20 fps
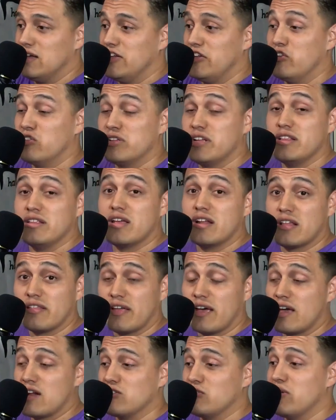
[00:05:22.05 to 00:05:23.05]
You don't need none of
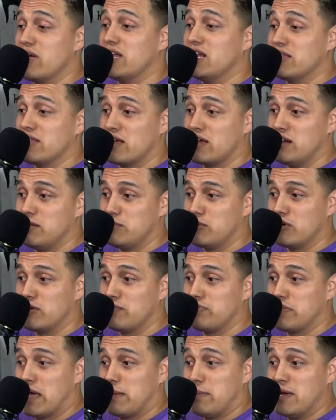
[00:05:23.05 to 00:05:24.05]
that. I don't do any of that anymore.
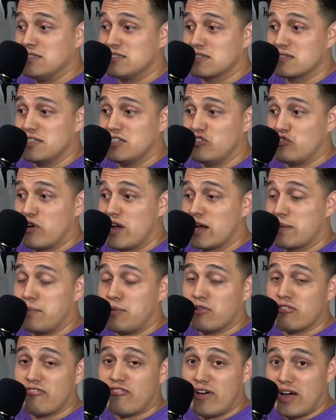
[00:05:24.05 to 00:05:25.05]
I basically drag
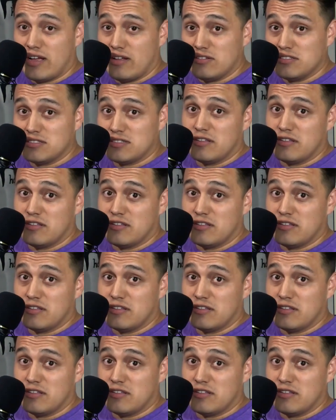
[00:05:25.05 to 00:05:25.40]
both files,